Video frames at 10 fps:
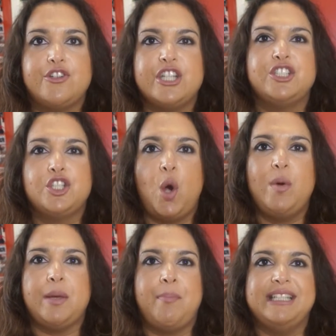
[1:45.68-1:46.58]
just to go
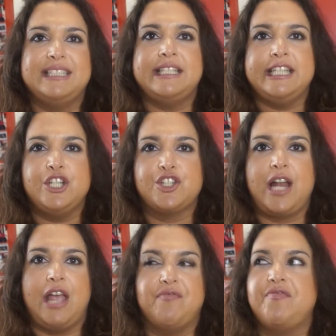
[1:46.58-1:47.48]
with a basic
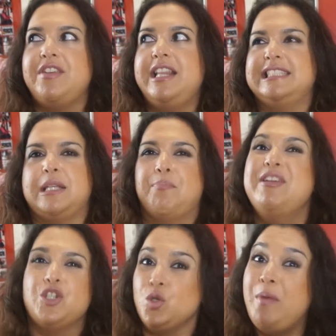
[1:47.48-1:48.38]
t-shirt I feel it's a
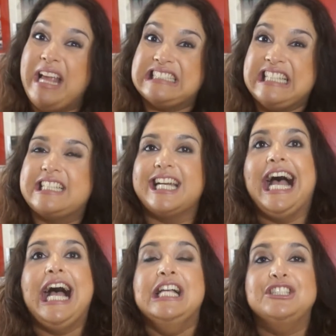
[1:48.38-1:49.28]
bit too basic
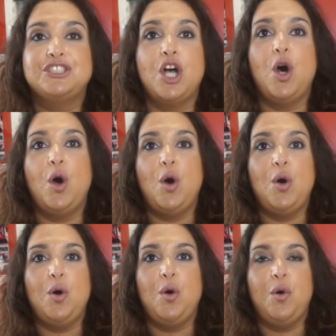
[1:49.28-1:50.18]

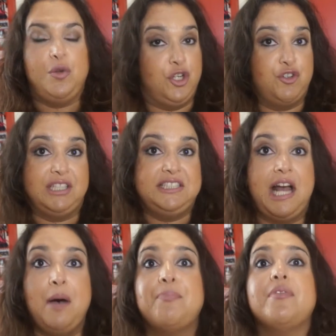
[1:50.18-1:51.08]
so to dress it
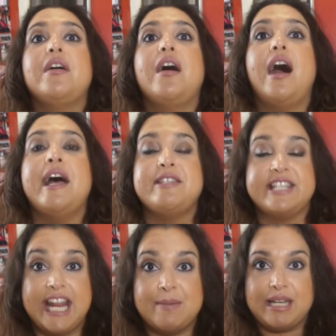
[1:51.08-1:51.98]
up a
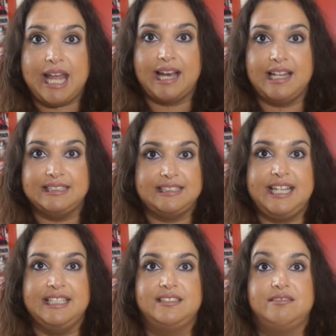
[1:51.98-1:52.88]
statement necklace
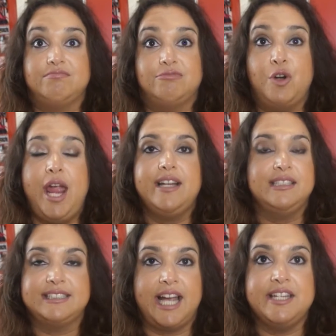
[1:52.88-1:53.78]
is great
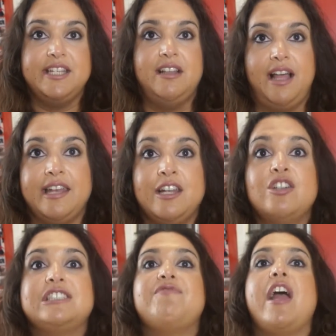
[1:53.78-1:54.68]
it's ideal and it
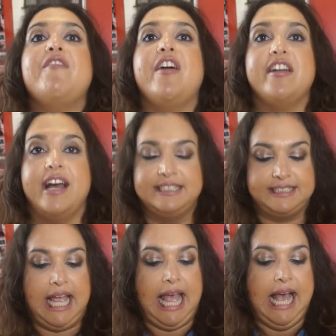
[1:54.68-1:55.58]
looks very very
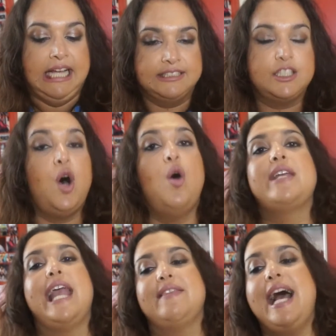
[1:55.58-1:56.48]
nice so
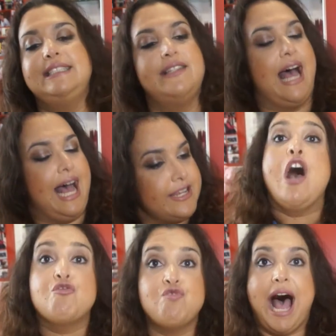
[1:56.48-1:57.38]
okay that's that
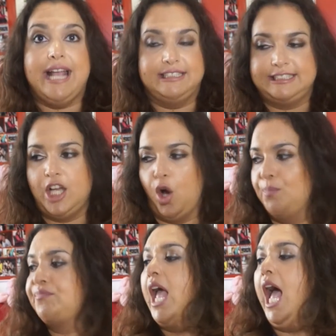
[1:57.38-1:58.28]
right so